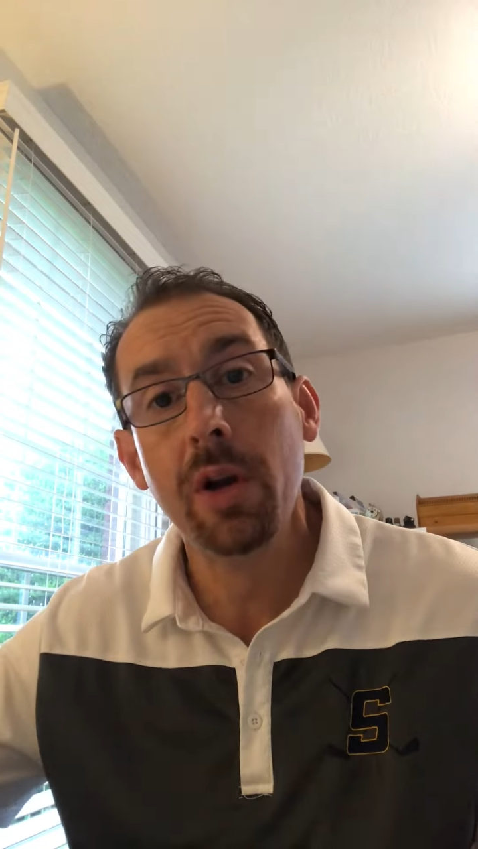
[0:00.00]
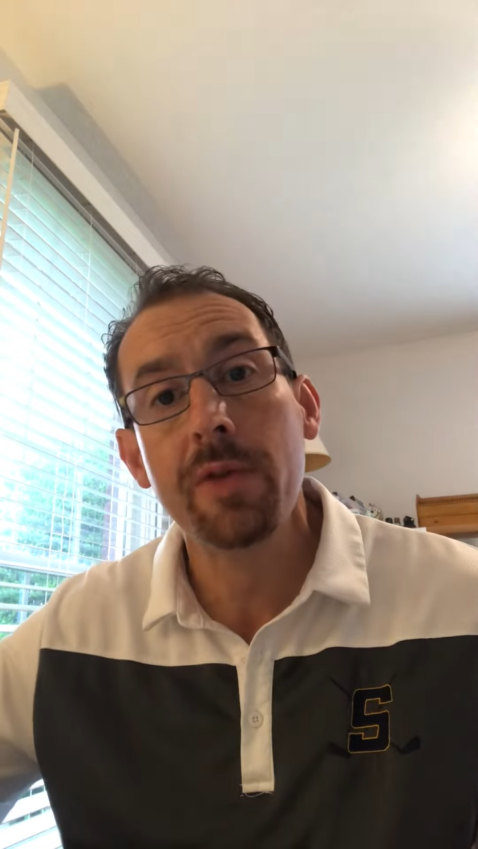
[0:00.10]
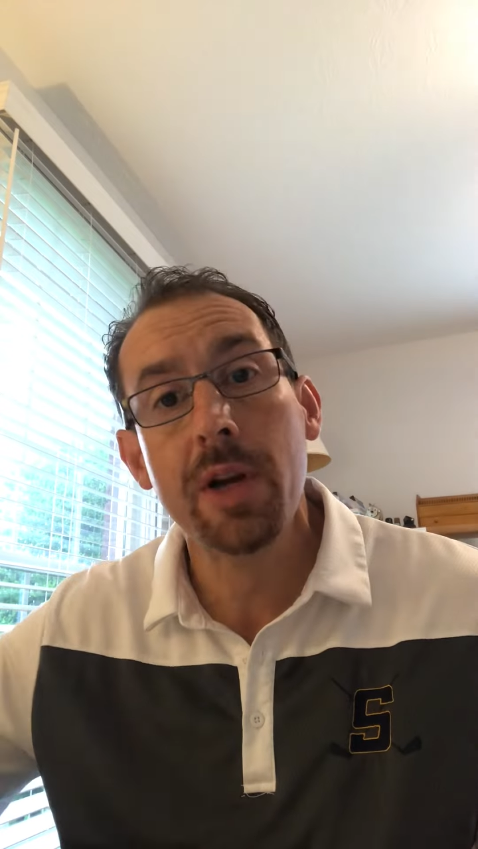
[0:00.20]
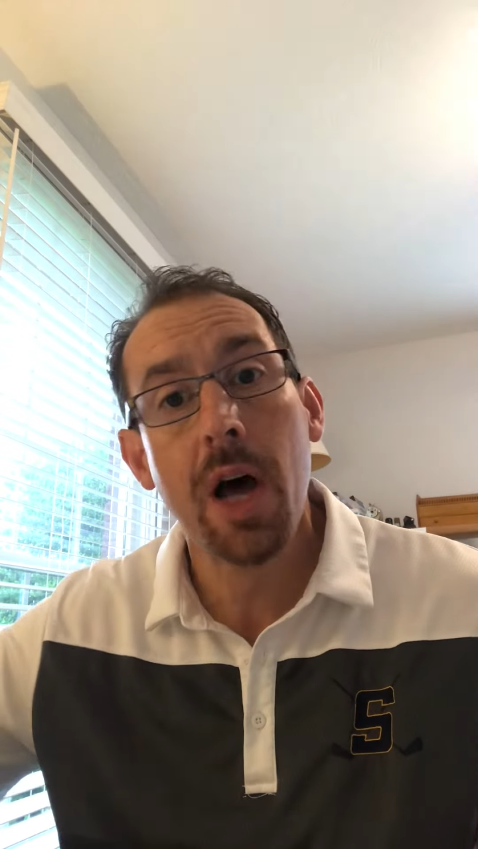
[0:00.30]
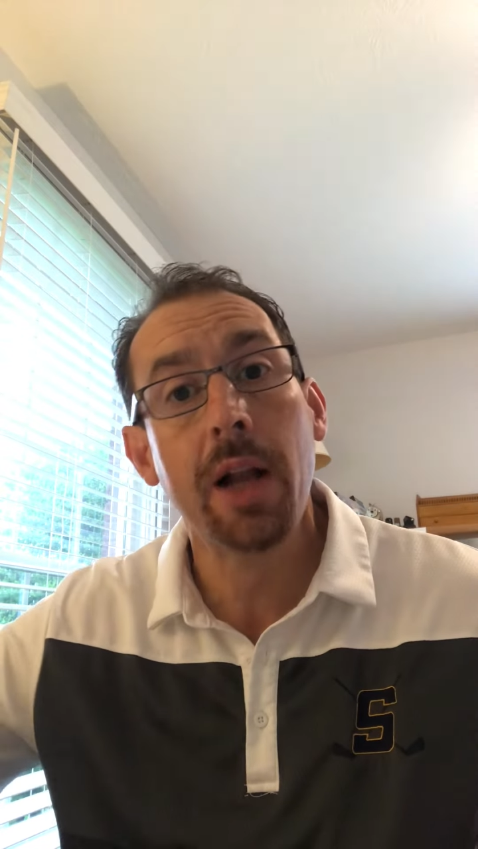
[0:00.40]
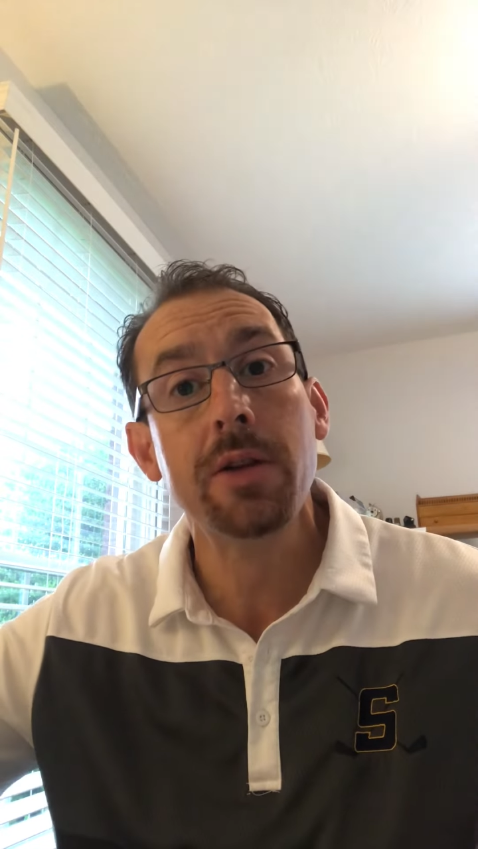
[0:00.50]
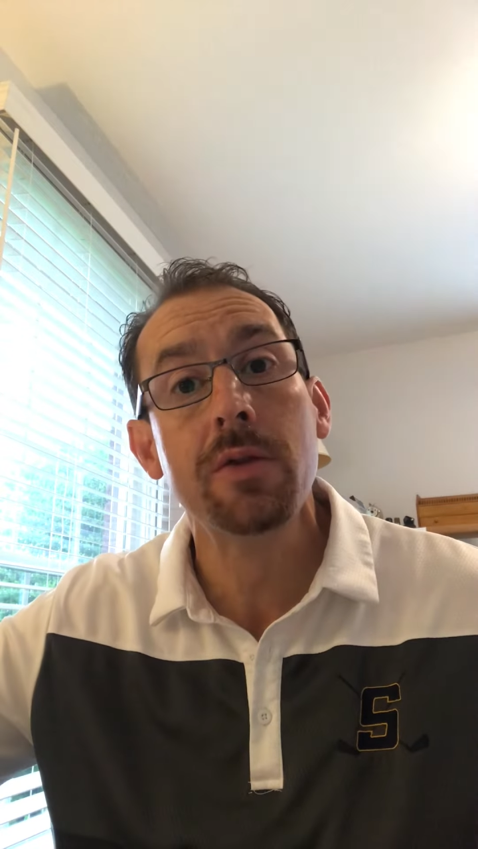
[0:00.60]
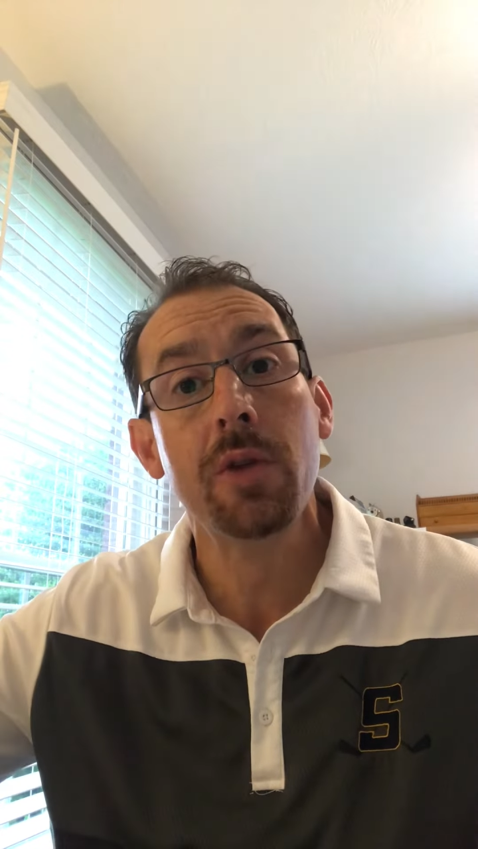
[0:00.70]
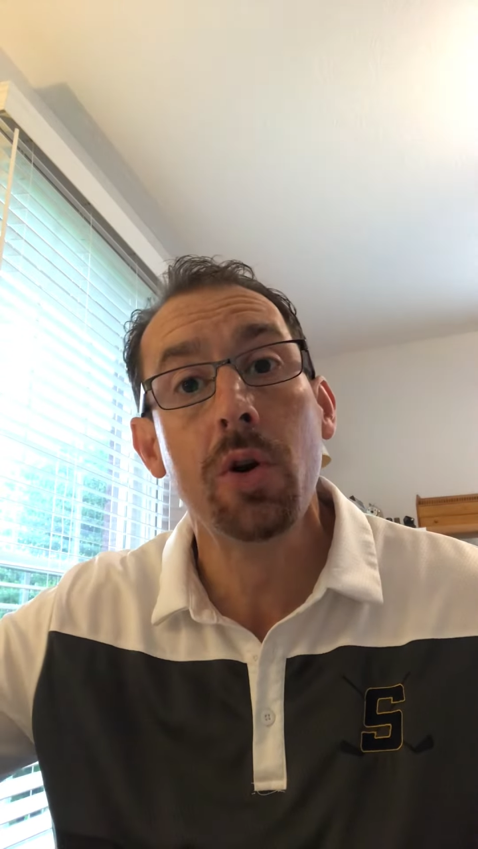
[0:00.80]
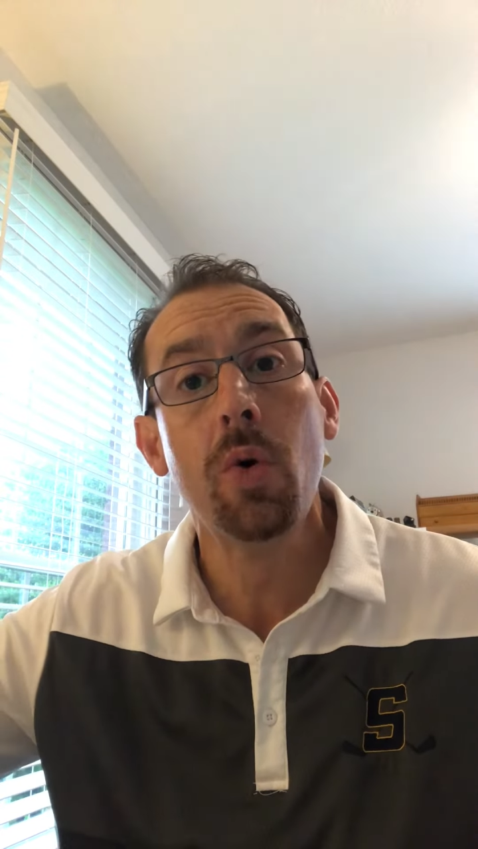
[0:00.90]
of the knowledge
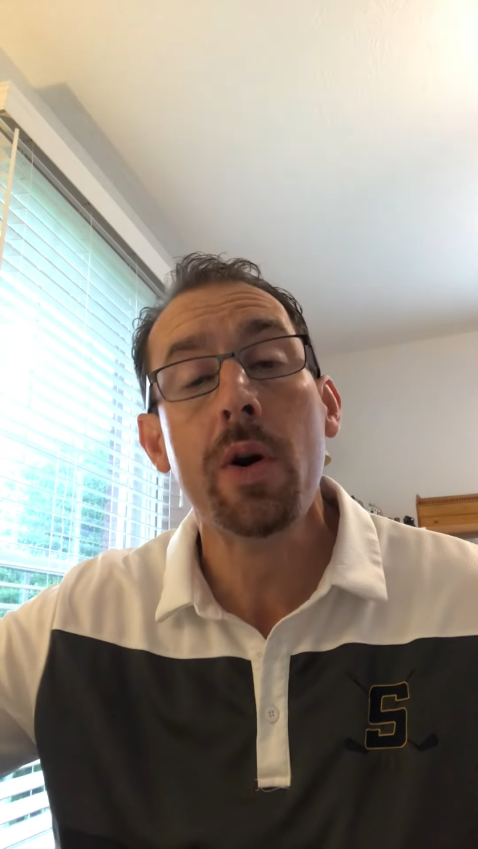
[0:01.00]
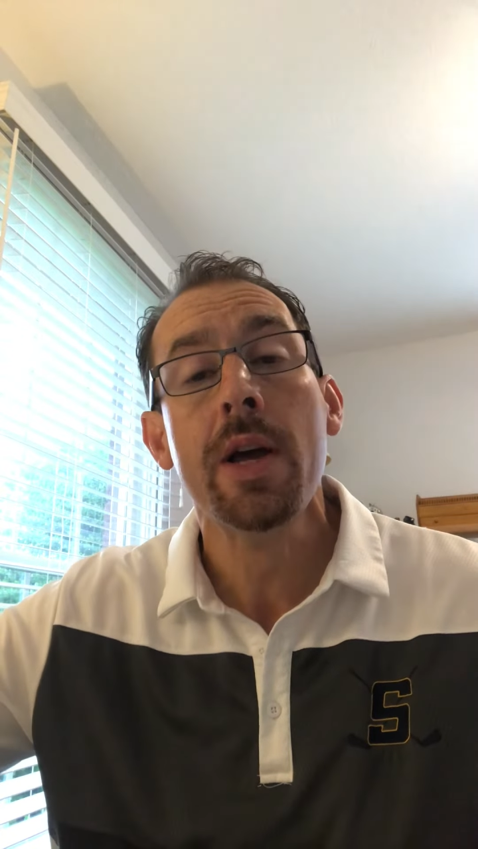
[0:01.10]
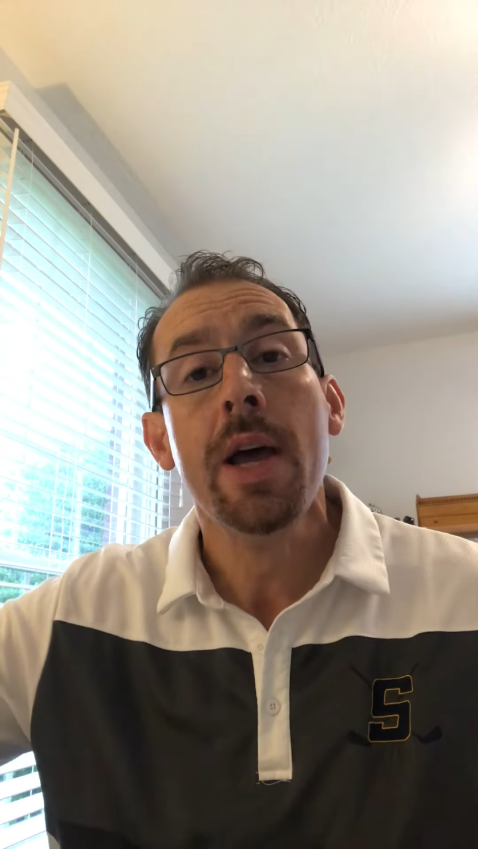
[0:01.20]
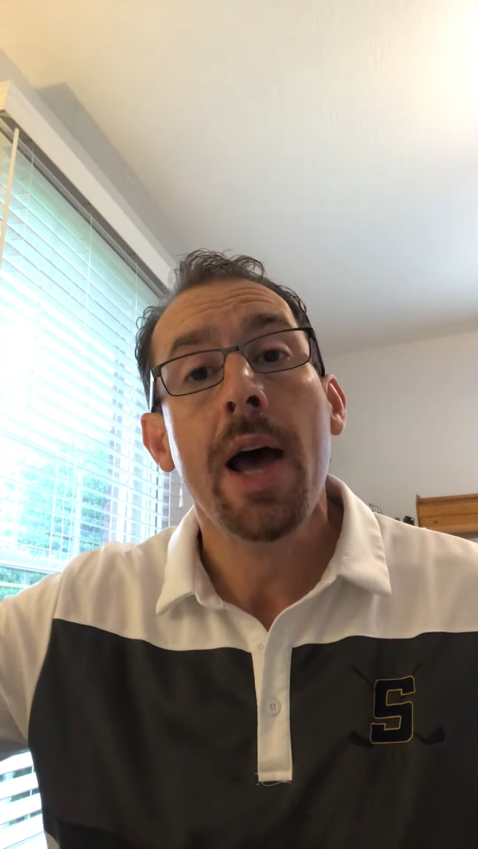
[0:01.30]
of the Lord